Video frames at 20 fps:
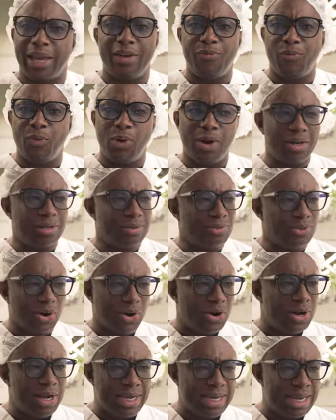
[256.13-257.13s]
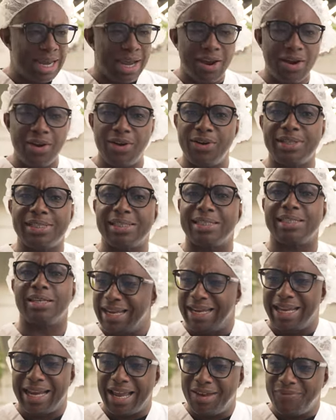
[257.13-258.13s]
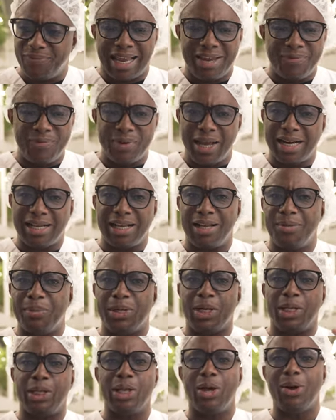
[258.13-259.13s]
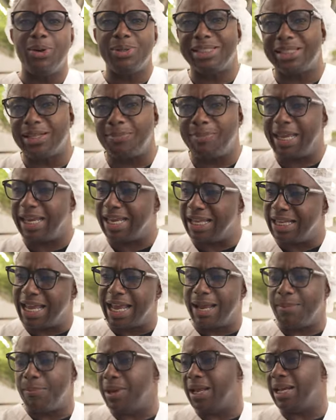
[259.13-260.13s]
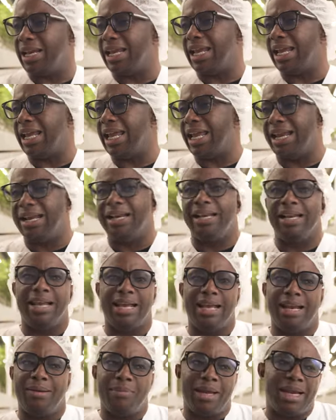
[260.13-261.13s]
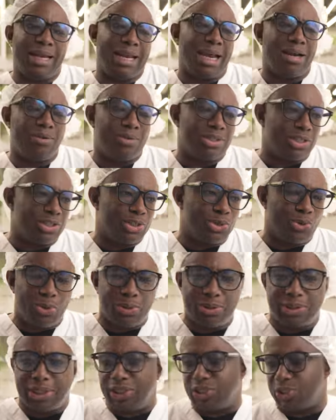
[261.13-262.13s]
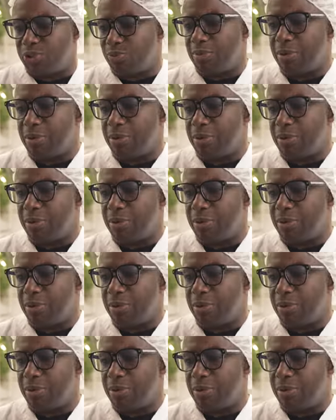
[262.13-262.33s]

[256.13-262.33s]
I've worked 30 years and I've I've not come close to making that money." And and my dad was a school teacher.